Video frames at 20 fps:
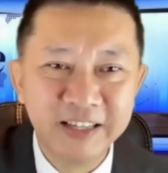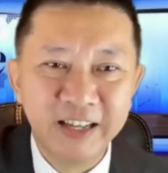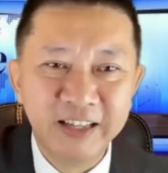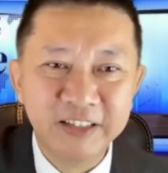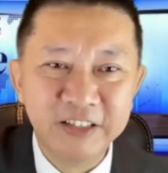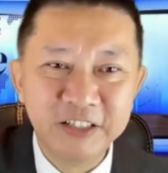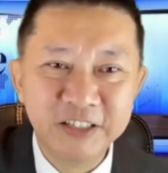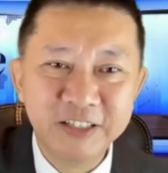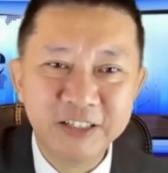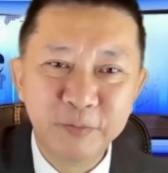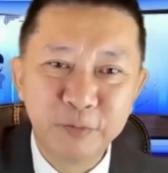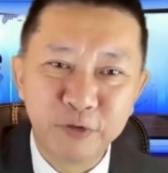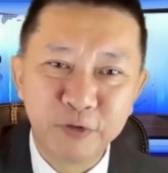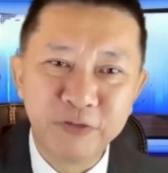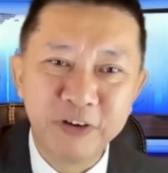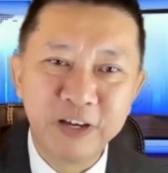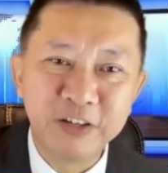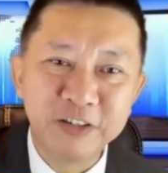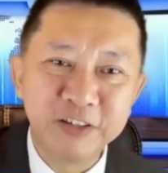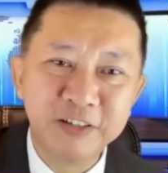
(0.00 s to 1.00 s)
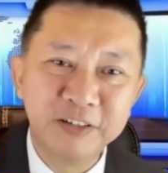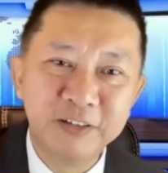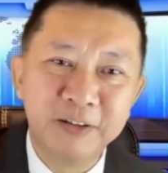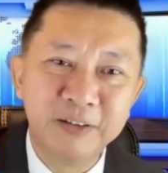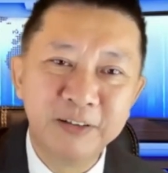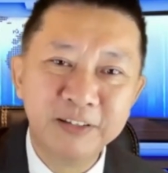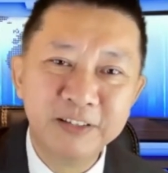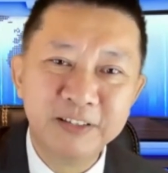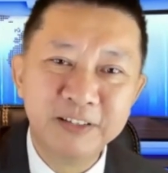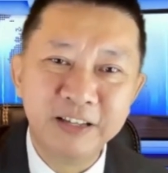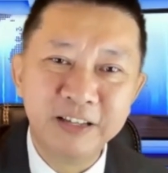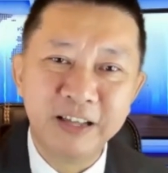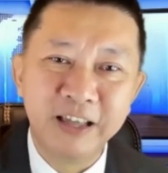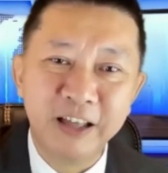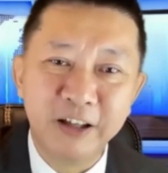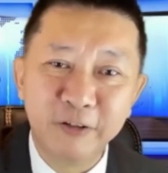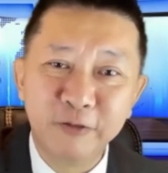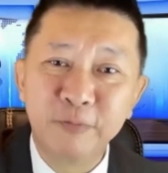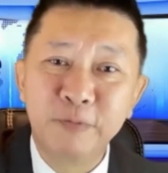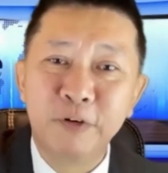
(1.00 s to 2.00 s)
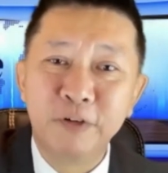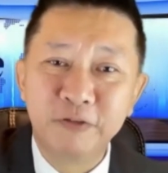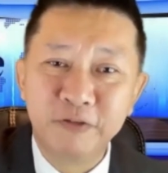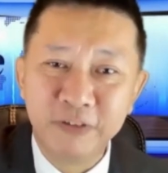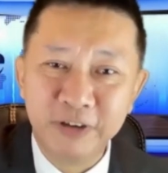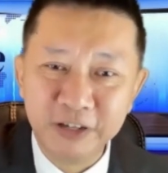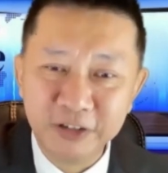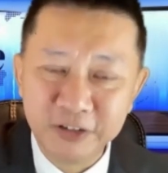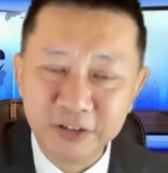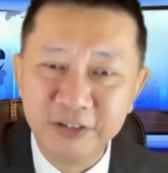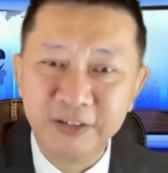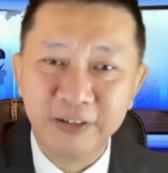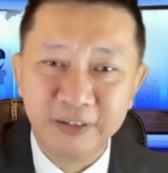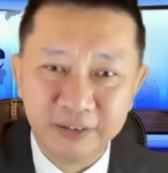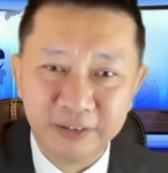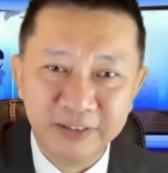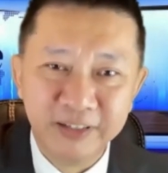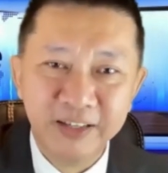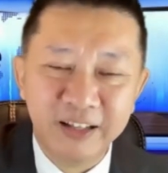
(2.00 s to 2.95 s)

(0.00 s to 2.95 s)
And she's a professional holistic health professional.